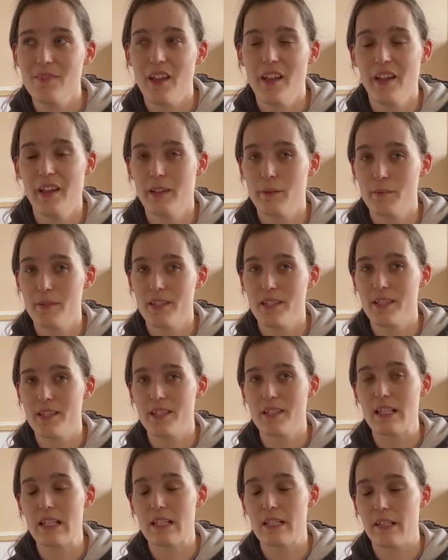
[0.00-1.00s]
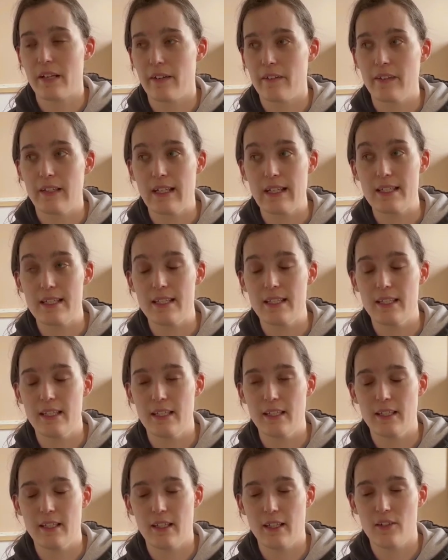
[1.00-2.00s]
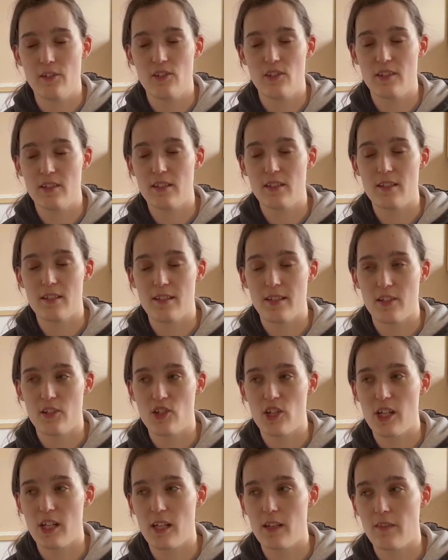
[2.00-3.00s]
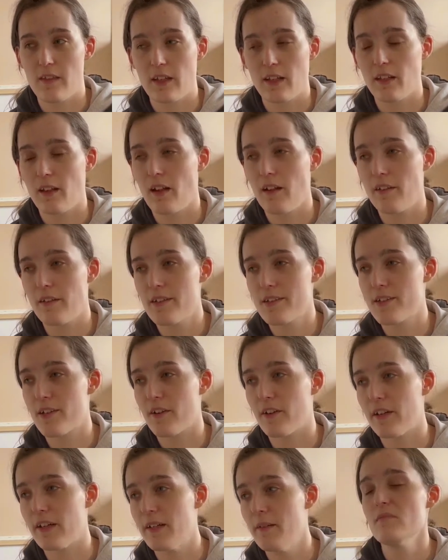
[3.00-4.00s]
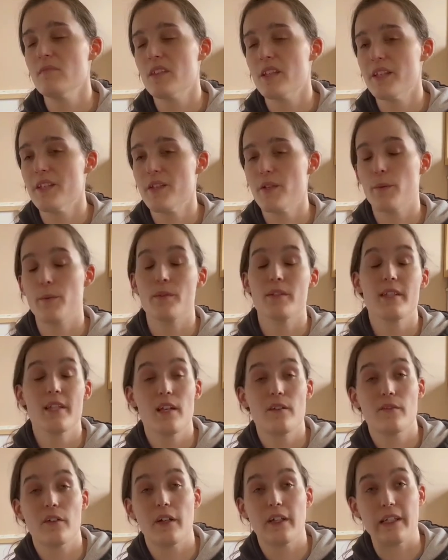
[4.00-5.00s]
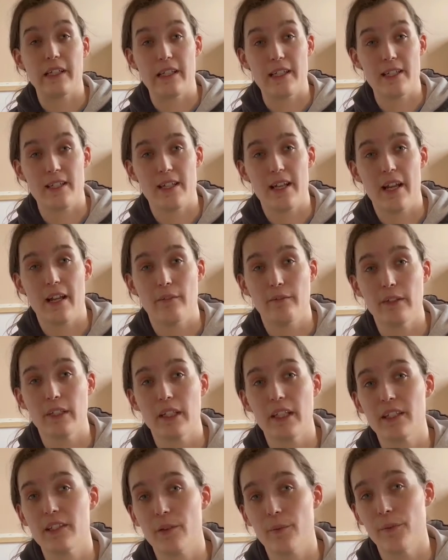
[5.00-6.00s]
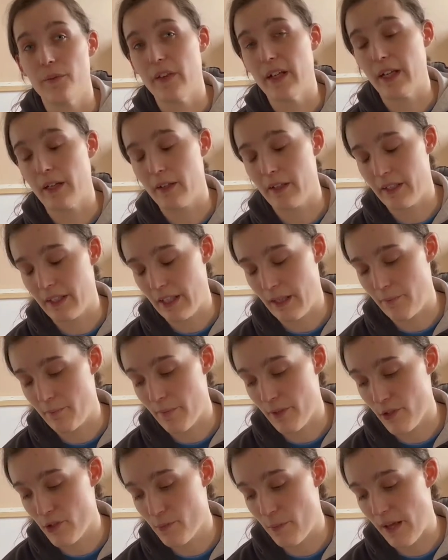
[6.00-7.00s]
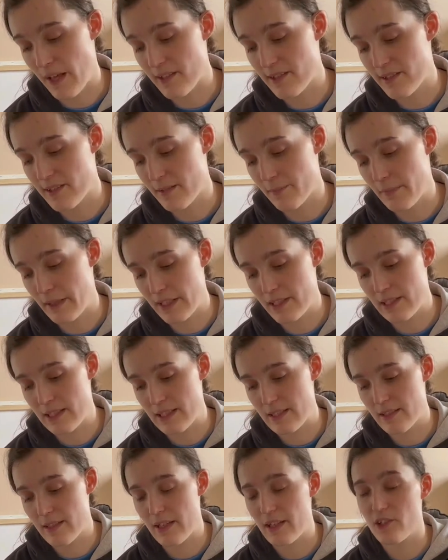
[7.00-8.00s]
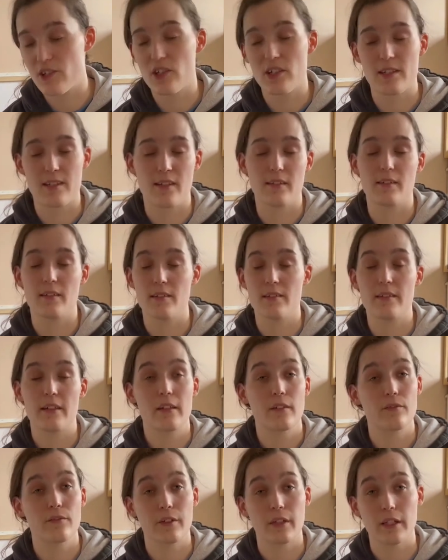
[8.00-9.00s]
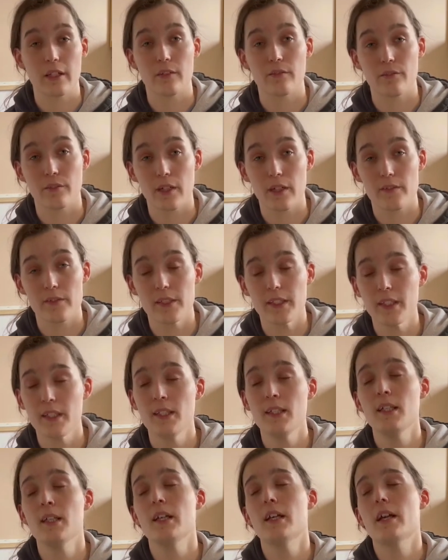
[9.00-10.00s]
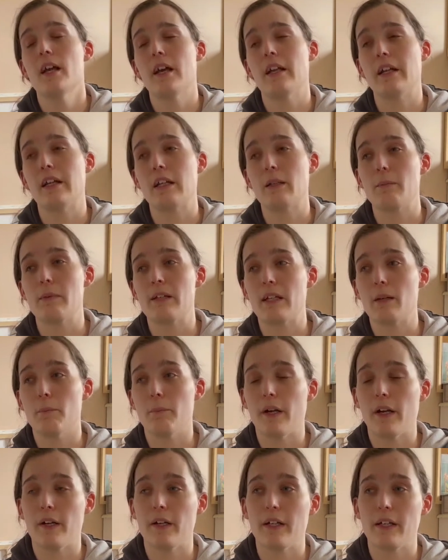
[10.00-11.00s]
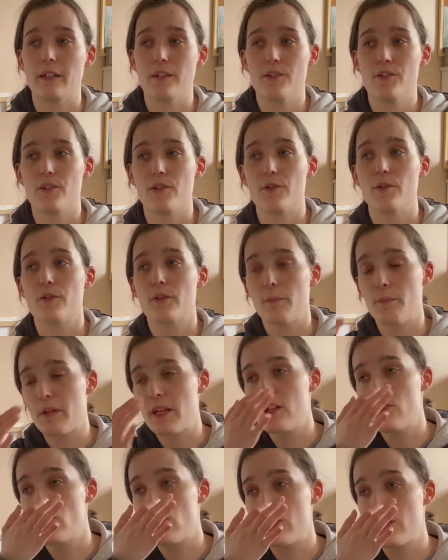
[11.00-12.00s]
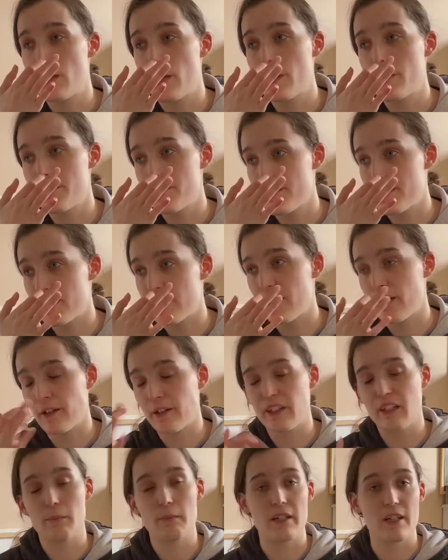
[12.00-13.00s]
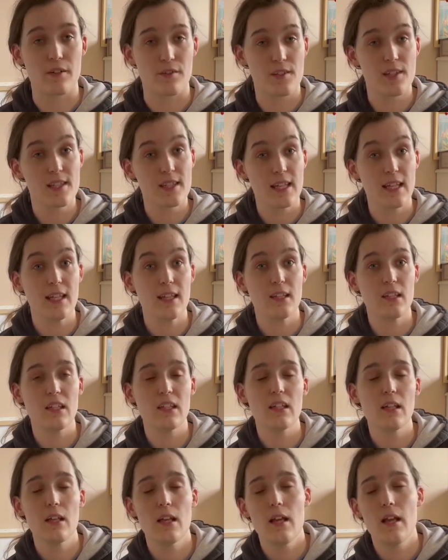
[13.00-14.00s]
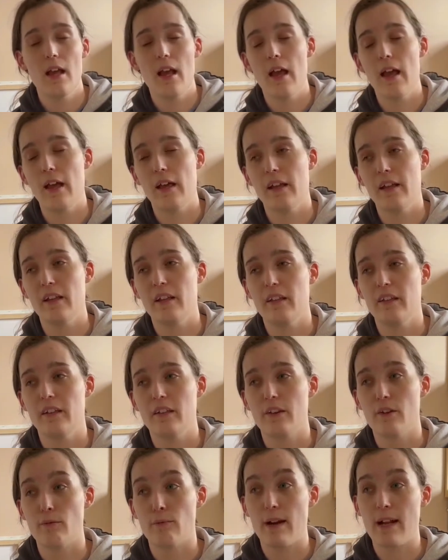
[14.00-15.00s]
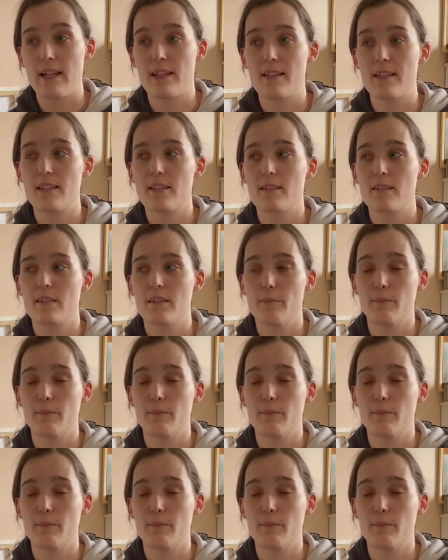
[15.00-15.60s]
I almost had to sneeze there and then I didn't, and then I just did this like shaky thing and sorry. So we'll see how far I get today. I really don't think I'm gonna get much past the mixing stage because that does take freaking forever. And I'm gonna be comparing it to the peachy tones that are gonna be her skin and the reds, the